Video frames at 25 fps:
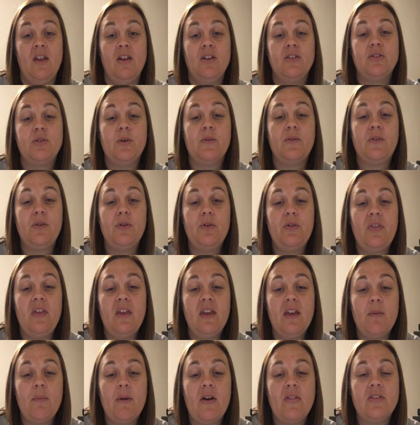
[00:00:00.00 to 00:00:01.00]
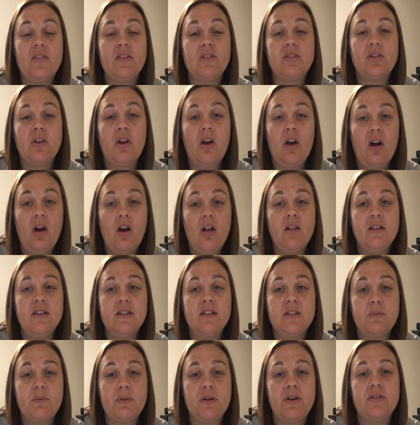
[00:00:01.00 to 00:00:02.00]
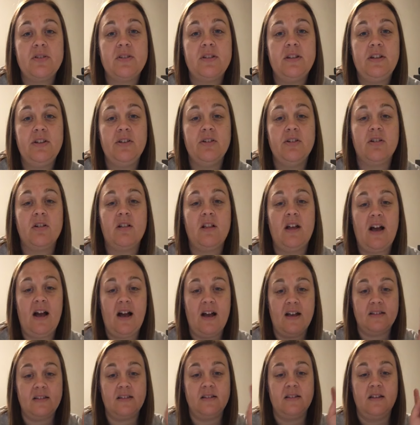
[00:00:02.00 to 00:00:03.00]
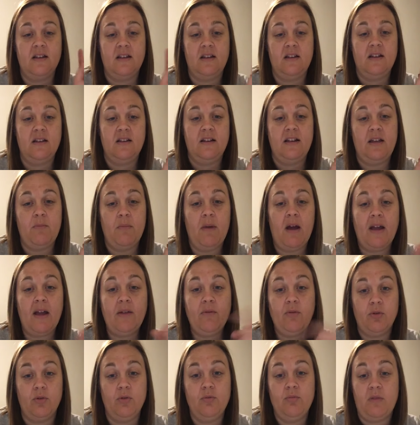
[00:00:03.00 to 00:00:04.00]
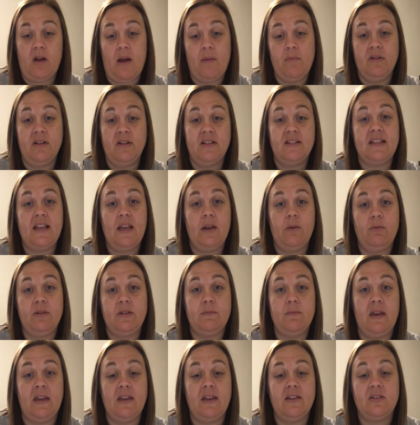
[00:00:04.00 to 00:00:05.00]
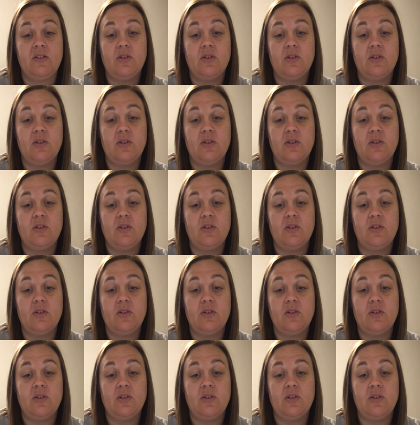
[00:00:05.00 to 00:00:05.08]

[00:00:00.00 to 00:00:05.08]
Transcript: So if you think about the tallest person in your class, in my room, I'm going to say it was me.